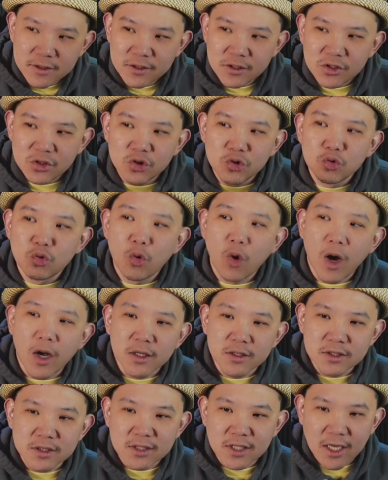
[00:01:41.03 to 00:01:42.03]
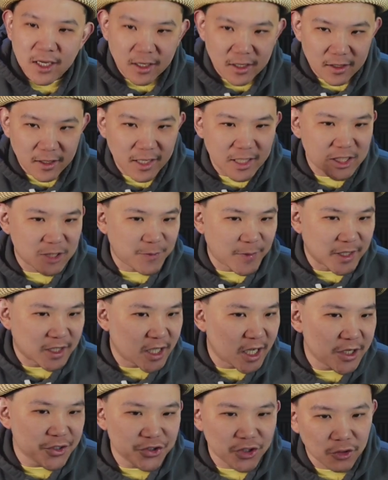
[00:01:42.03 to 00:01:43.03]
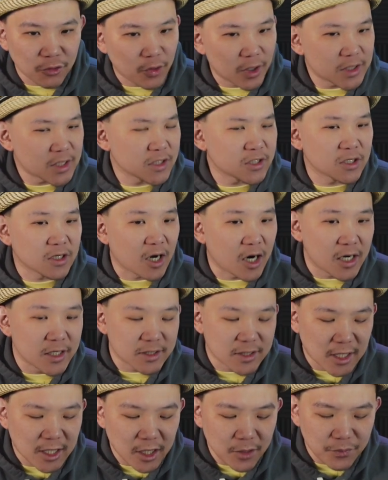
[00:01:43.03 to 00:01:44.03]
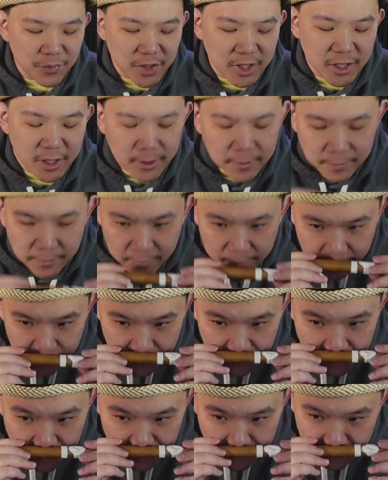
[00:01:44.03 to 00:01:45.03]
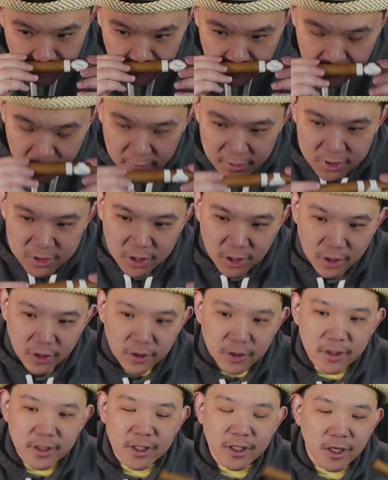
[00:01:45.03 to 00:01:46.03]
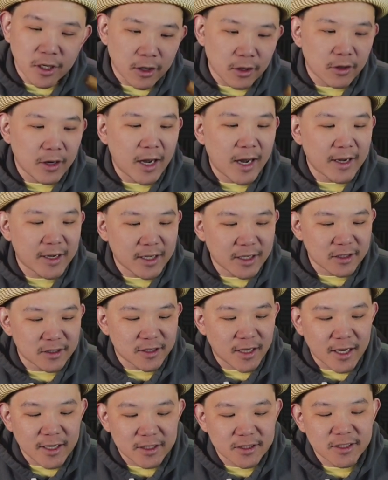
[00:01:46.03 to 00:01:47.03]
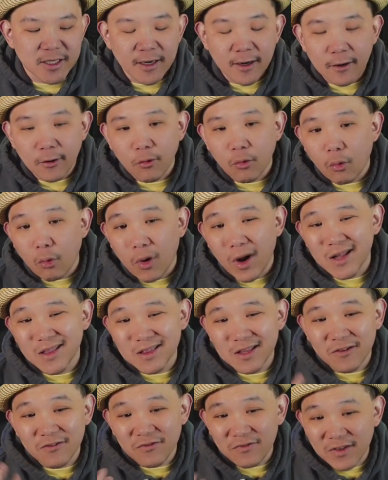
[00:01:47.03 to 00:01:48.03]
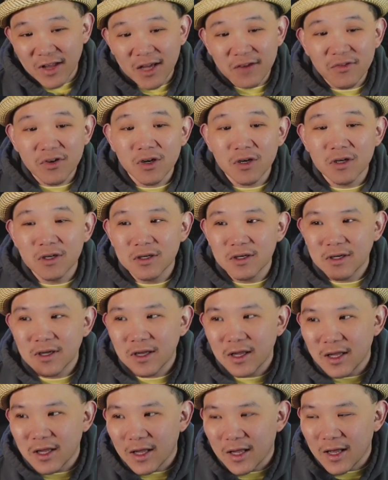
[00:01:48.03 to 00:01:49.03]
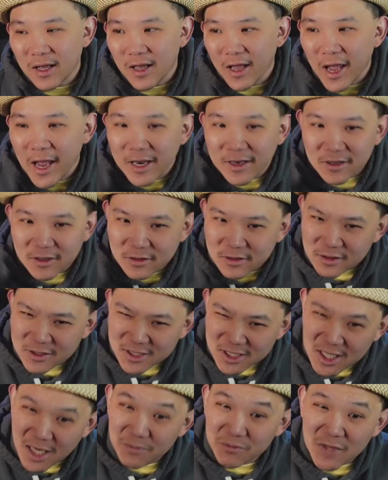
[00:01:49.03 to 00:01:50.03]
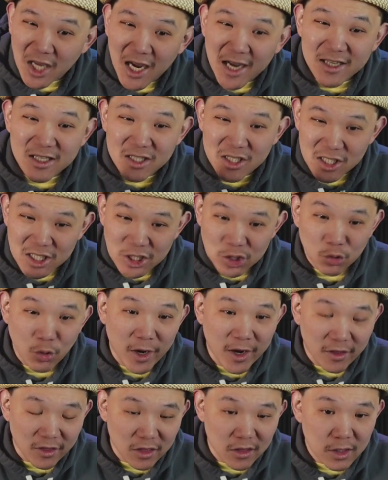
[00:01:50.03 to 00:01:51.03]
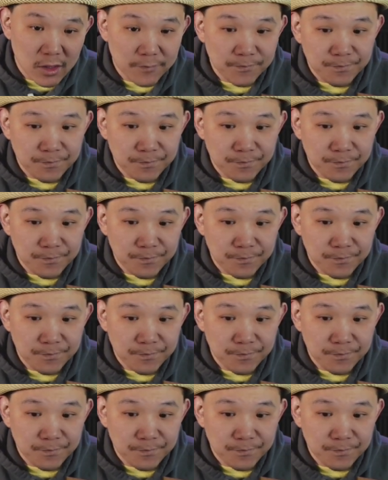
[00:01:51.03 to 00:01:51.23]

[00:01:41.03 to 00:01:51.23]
nuance, like an expectation what the cigar is going to be. So, you know, I can kind of tell what the flavor and sometimes strength